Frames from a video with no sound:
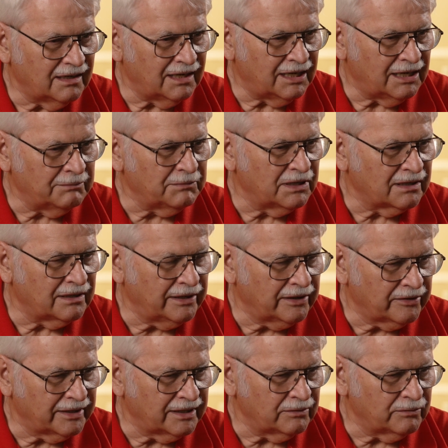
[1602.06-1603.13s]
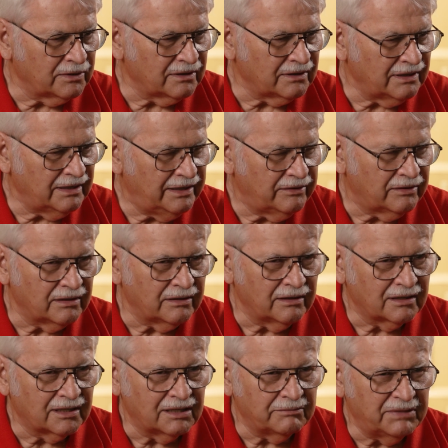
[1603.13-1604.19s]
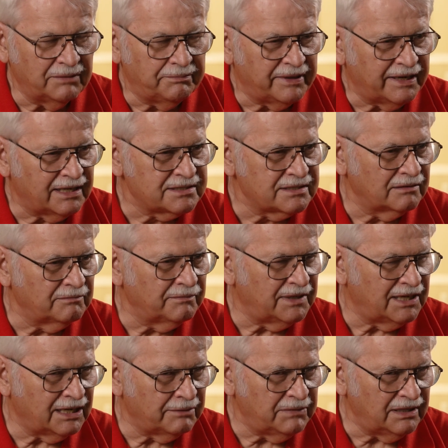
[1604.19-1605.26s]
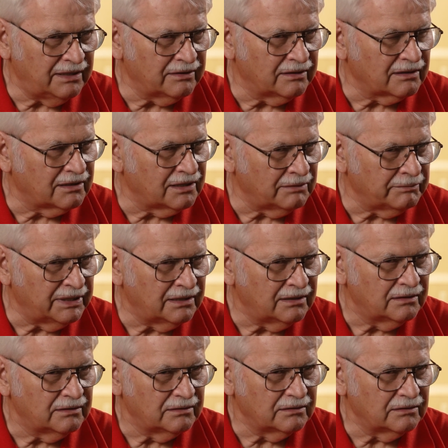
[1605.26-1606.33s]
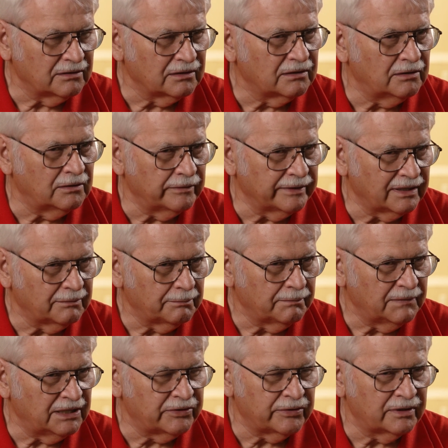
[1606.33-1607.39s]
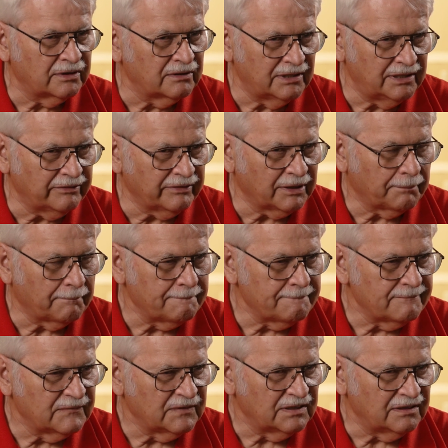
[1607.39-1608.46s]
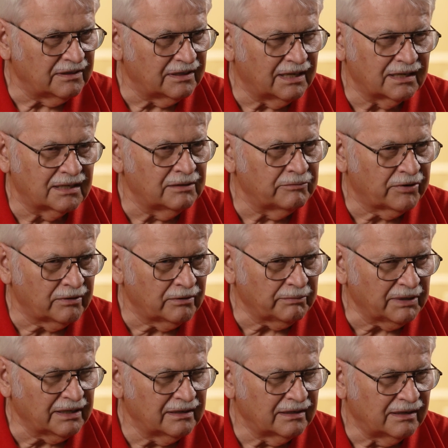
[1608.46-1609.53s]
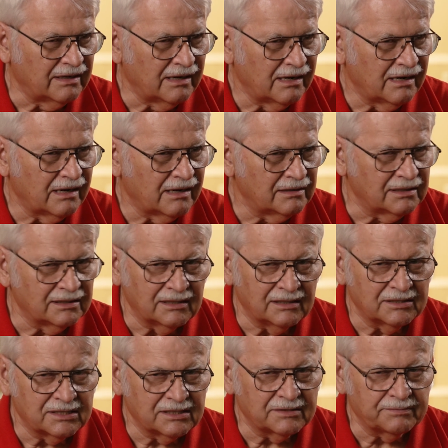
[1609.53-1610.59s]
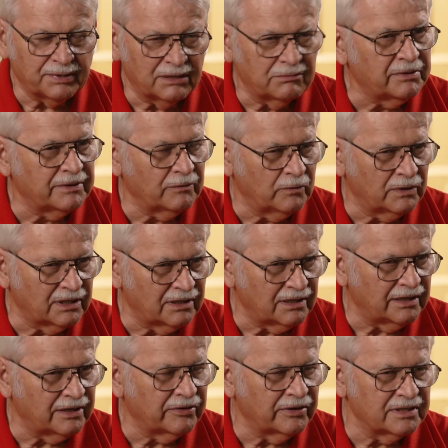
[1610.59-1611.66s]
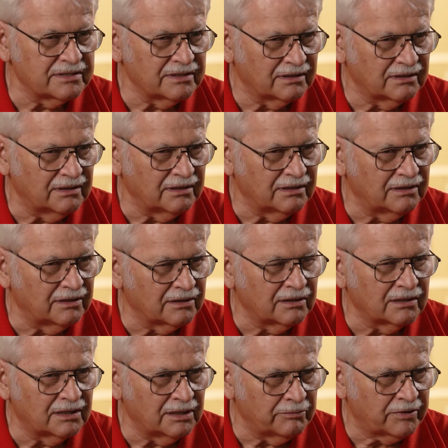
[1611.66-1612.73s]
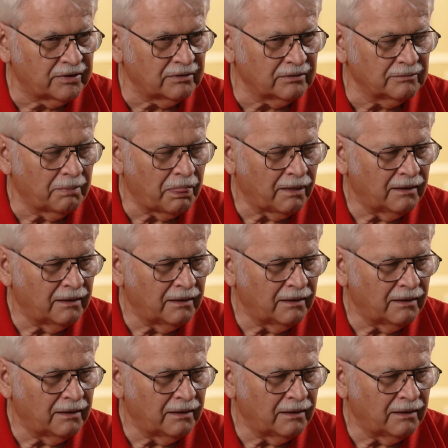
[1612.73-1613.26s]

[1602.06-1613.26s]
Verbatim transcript: I'm on an area where either they're going to be passing by me, either coming or going, entering or leaving. They got to come through me. Uh, this is probably one of the areas they're they're going to come through.